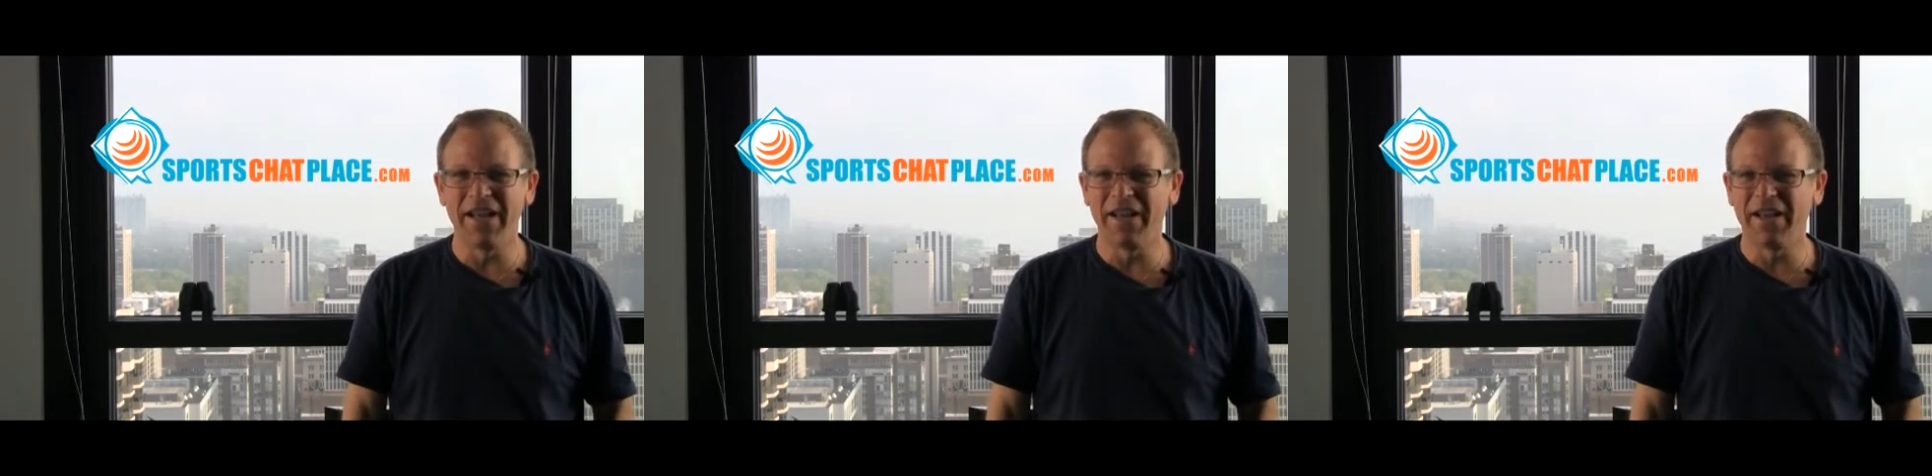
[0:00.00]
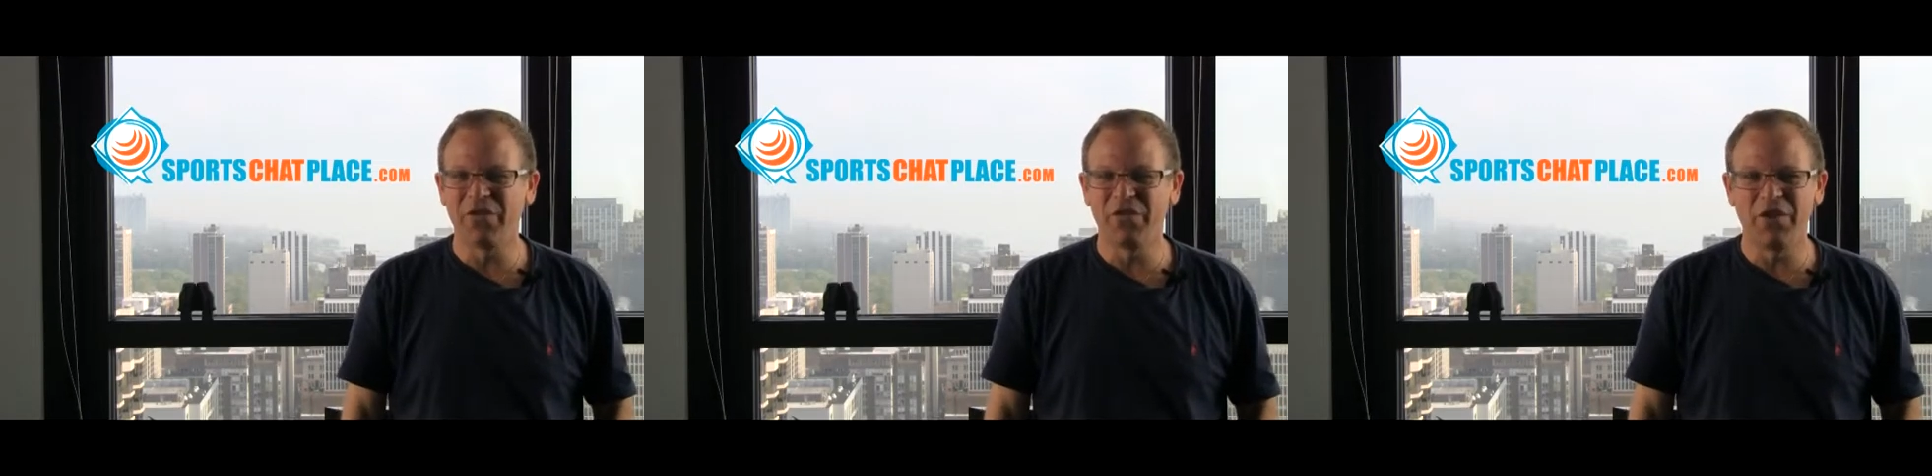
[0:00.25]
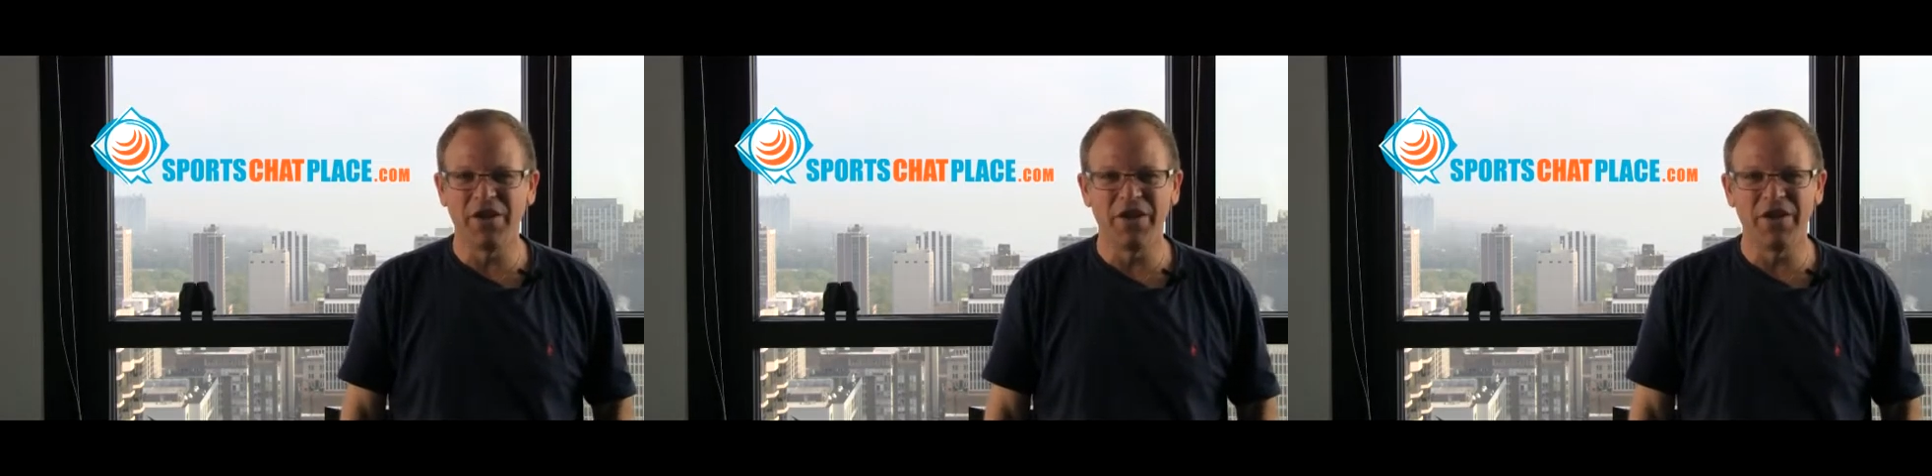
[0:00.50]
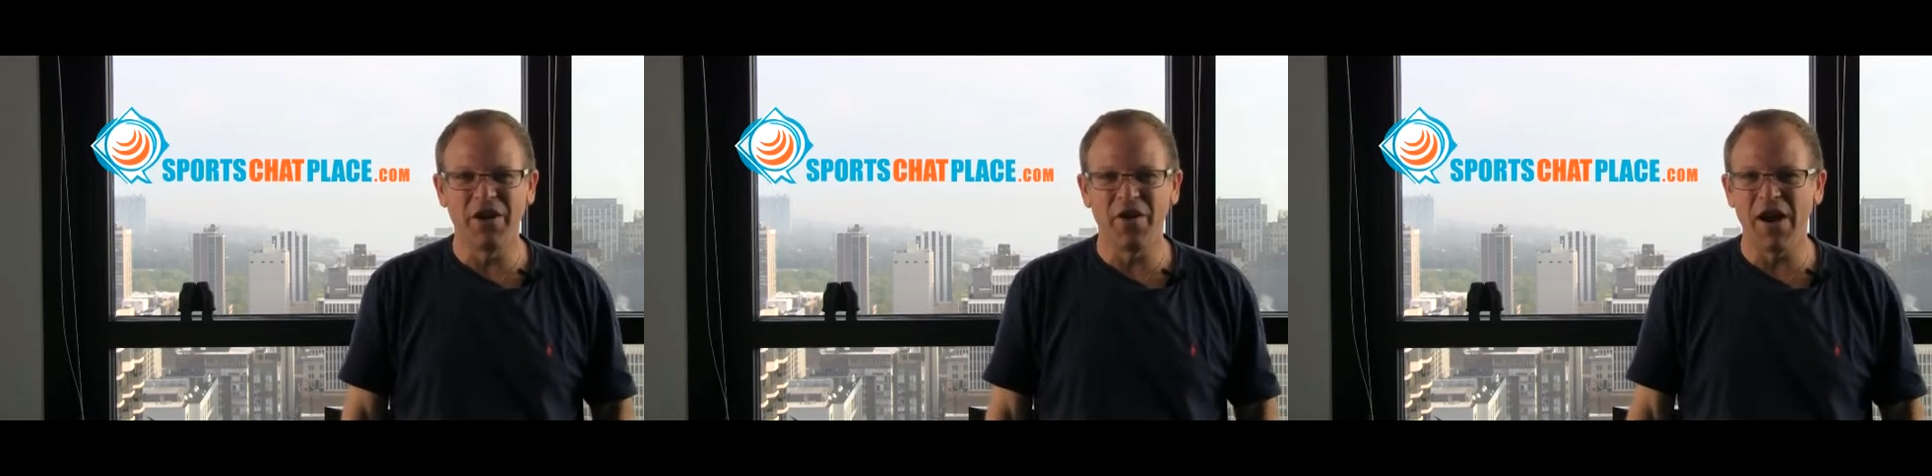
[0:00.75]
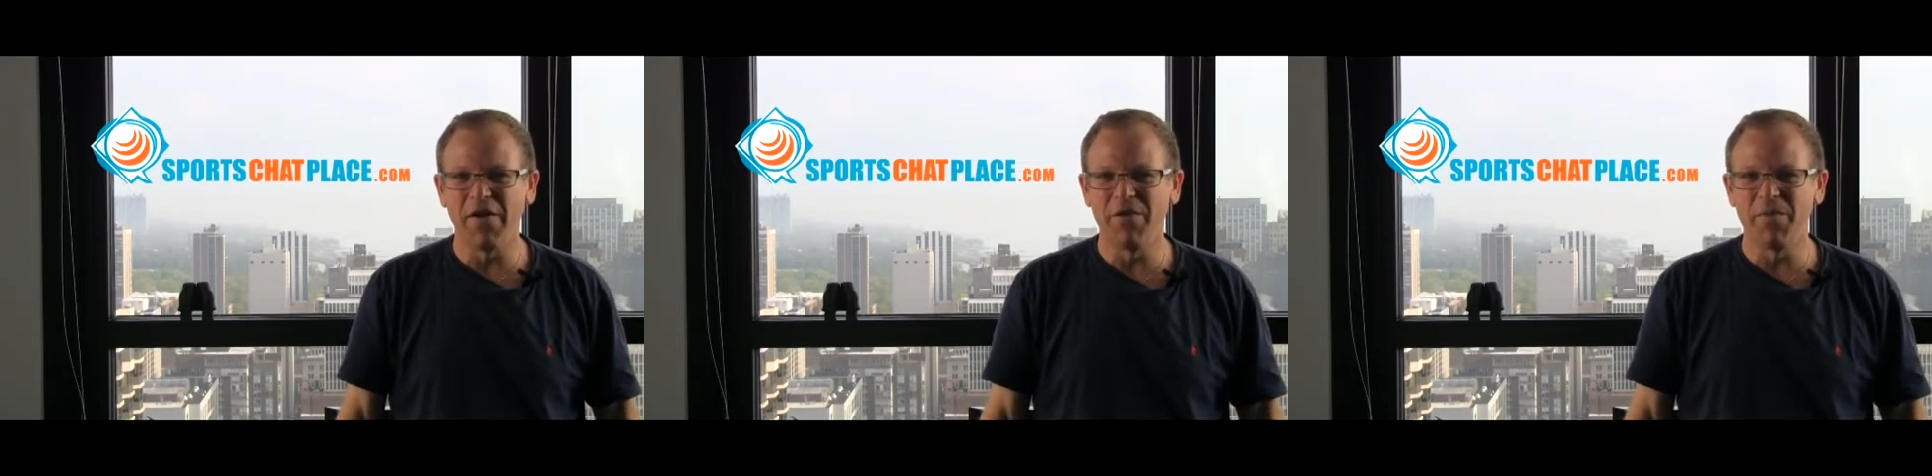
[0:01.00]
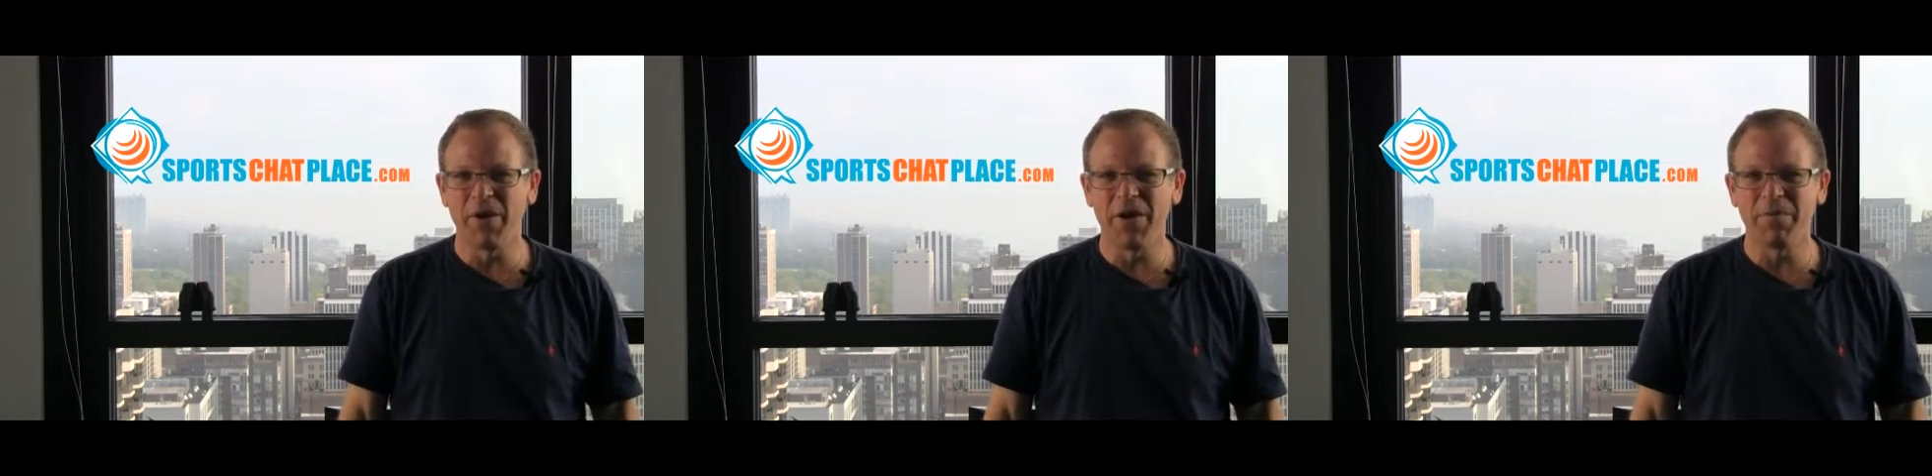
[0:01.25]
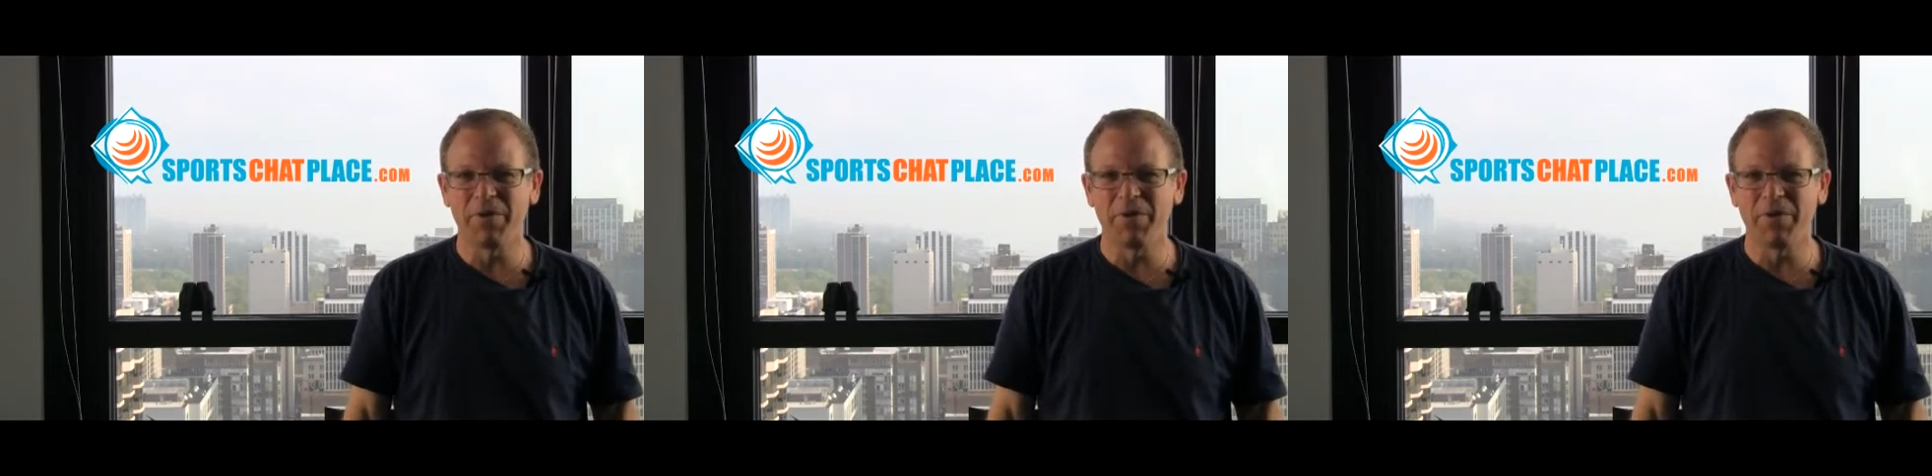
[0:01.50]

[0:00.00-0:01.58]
I like seeing, you know, everybody